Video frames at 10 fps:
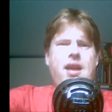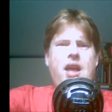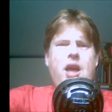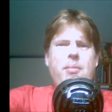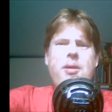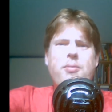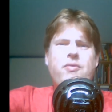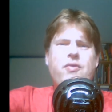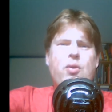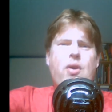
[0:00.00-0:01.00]
people
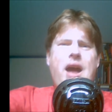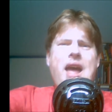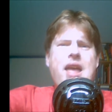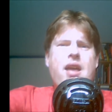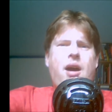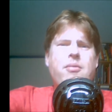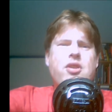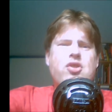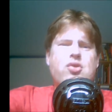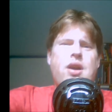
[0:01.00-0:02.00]
thought, hey, I'm going
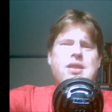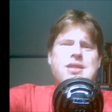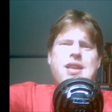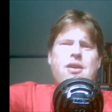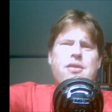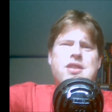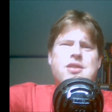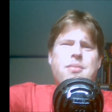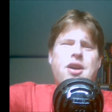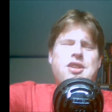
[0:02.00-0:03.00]
to try and sell this as
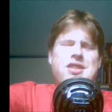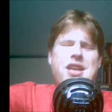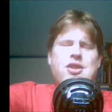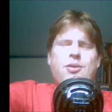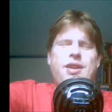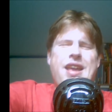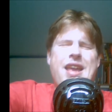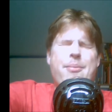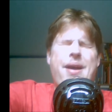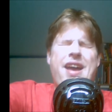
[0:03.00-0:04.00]
much as they do on
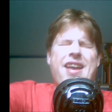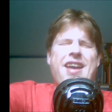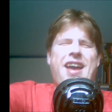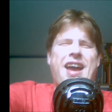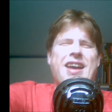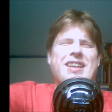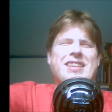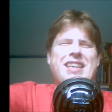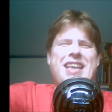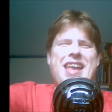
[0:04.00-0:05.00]
eBay. And
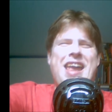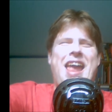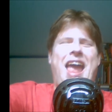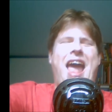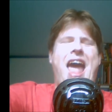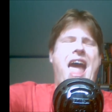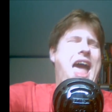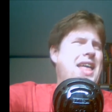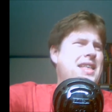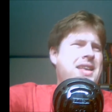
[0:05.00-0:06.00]

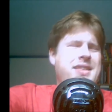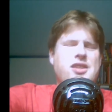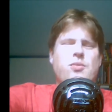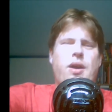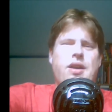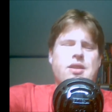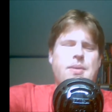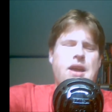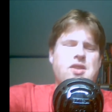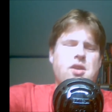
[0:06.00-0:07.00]
yeah, this is where it gets
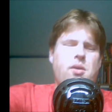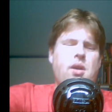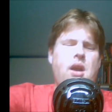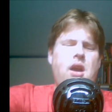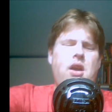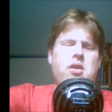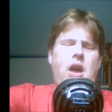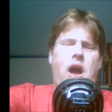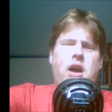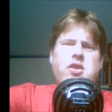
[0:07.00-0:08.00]
bad. So
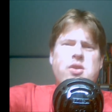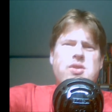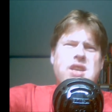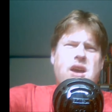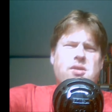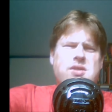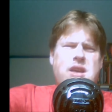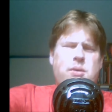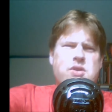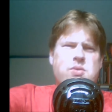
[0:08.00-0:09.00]
two sales.
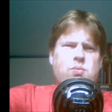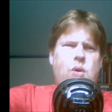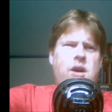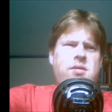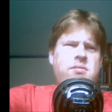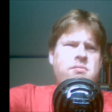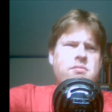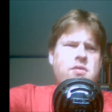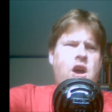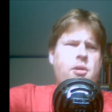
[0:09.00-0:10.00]
There was one
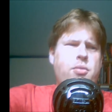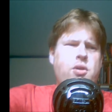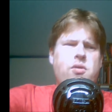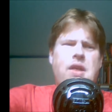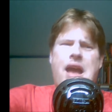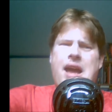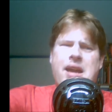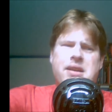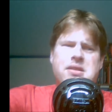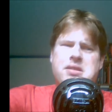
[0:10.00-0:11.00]
car boot that
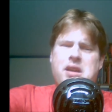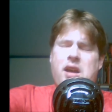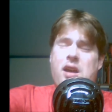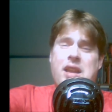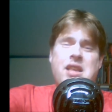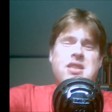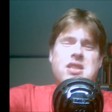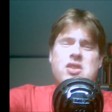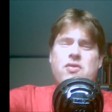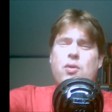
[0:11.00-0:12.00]
had an
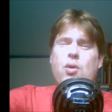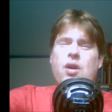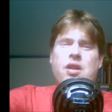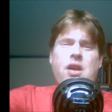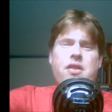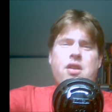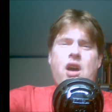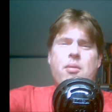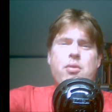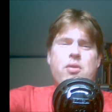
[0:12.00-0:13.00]
N64 and another
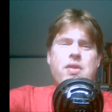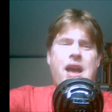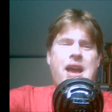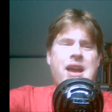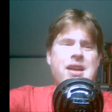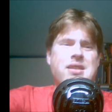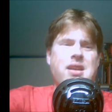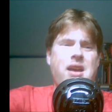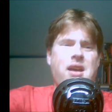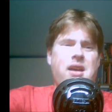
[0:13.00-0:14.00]
car boot that had
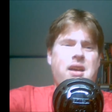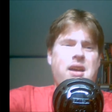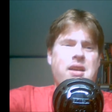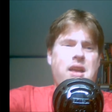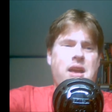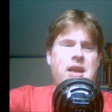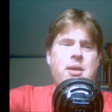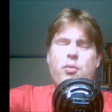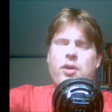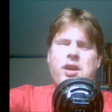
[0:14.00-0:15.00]
a
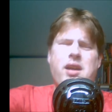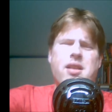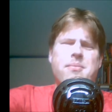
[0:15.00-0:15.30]
Game Boy Color.